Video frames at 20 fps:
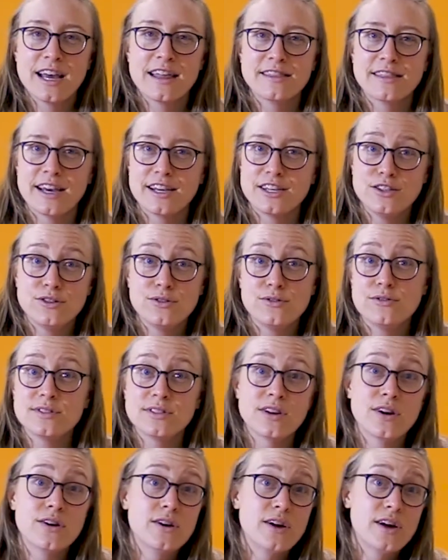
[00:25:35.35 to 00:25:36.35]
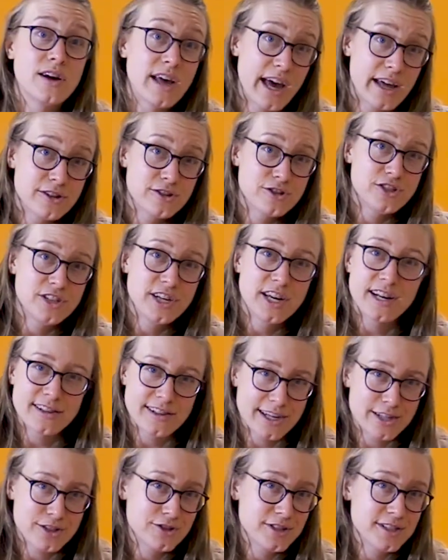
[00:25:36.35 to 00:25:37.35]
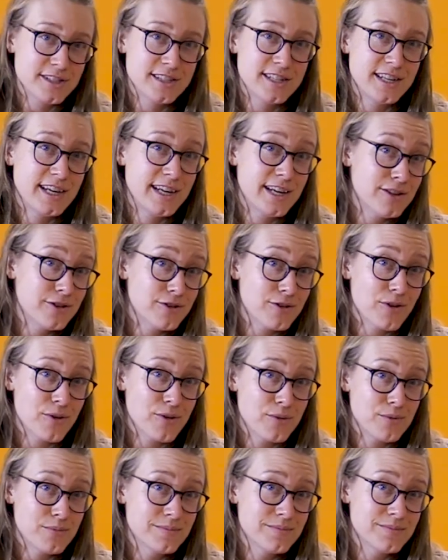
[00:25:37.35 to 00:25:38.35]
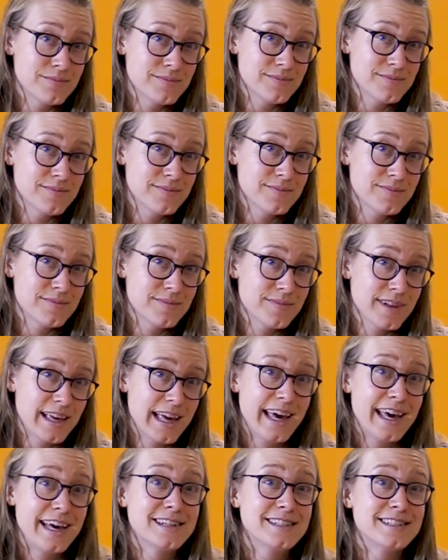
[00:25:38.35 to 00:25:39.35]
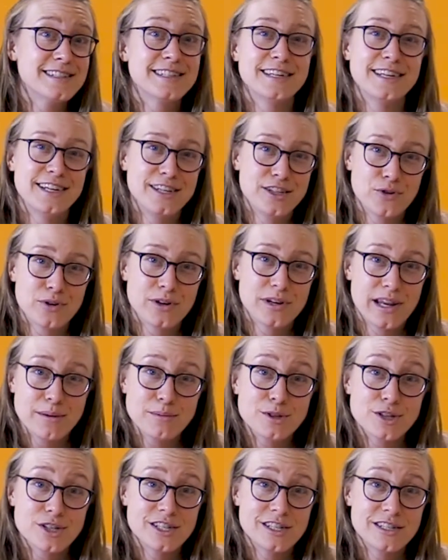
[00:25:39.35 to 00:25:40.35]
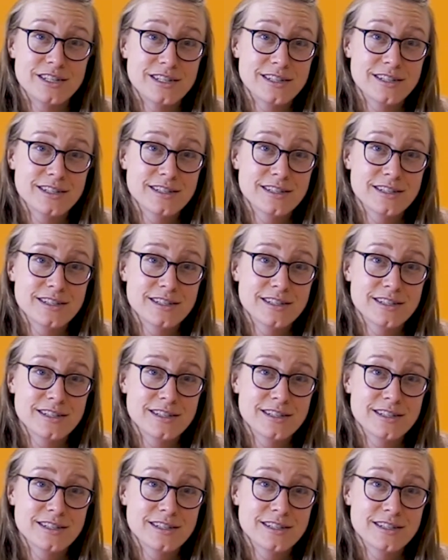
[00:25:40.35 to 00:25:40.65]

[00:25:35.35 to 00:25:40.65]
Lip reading: that use energy and electricity in your home and in your neighborhood.